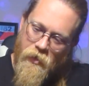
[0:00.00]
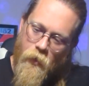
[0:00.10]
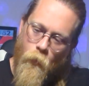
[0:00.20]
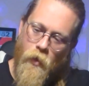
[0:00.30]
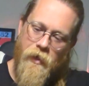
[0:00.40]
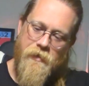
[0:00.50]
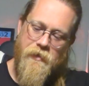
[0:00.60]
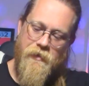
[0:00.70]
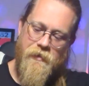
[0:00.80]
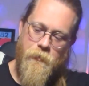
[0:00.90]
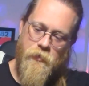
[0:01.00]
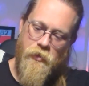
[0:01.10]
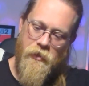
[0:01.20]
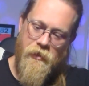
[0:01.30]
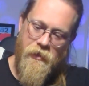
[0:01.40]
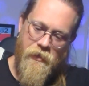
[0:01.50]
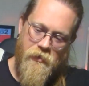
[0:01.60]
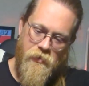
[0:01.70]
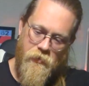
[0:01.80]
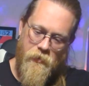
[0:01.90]
Like, what is it that's pushing it
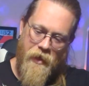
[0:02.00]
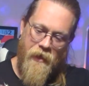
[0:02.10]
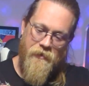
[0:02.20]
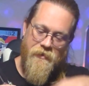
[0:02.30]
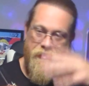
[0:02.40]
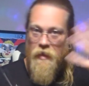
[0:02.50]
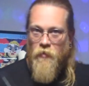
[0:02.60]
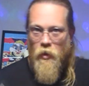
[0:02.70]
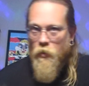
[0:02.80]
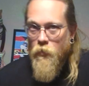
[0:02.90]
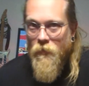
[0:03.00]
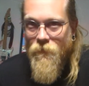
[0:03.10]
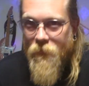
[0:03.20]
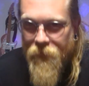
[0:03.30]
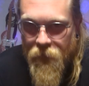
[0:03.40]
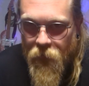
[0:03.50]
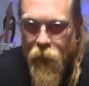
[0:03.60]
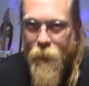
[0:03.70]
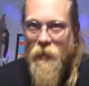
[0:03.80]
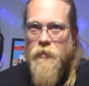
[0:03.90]
into that
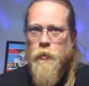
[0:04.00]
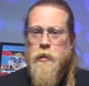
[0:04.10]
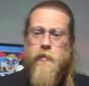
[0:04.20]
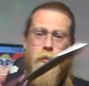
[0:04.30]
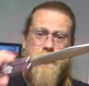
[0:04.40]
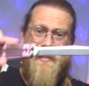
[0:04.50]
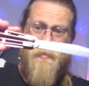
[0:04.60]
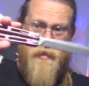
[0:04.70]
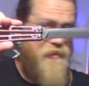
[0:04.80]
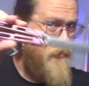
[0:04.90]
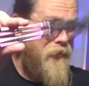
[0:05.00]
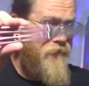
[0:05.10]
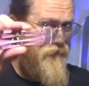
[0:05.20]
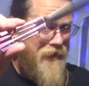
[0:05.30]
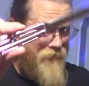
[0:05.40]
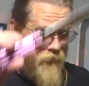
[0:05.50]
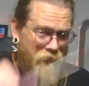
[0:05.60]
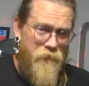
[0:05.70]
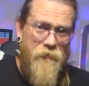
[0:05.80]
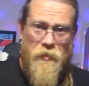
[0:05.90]
$750 price range versus something that's only
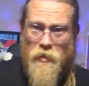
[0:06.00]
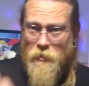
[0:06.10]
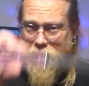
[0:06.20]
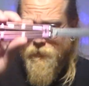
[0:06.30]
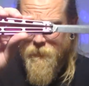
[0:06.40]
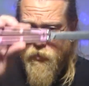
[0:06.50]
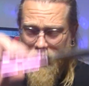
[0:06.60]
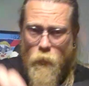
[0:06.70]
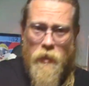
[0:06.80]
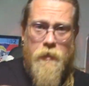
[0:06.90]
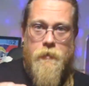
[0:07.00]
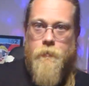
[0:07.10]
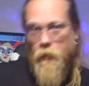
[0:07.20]
$550 from MachineWise,